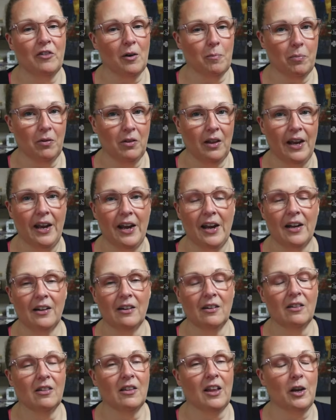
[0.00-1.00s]
a
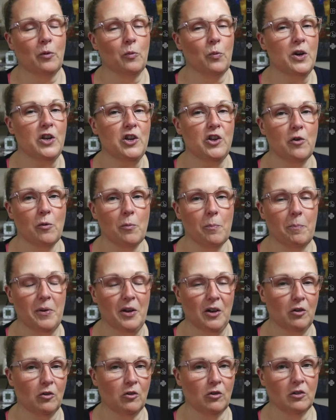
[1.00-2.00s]
plan like when you
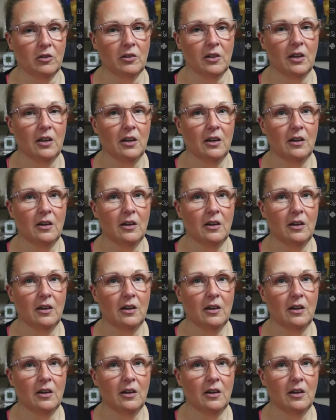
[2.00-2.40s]
build